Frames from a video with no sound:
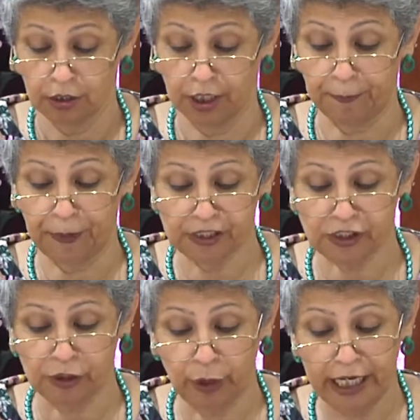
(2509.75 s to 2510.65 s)
They
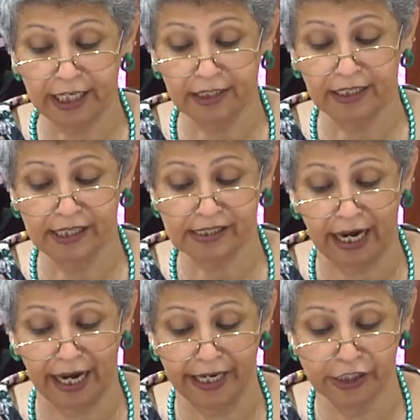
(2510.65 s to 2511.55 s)
persuaded these
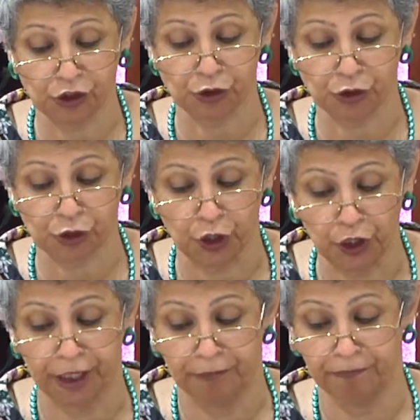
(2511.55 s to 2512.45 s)
guys to
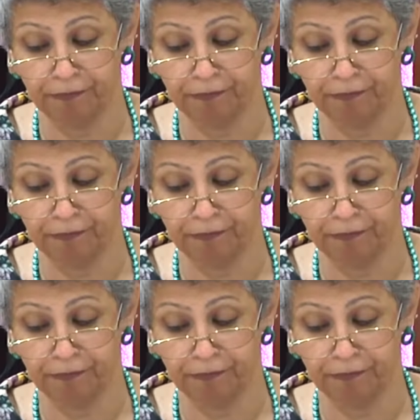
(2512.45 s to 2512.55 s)
stone him.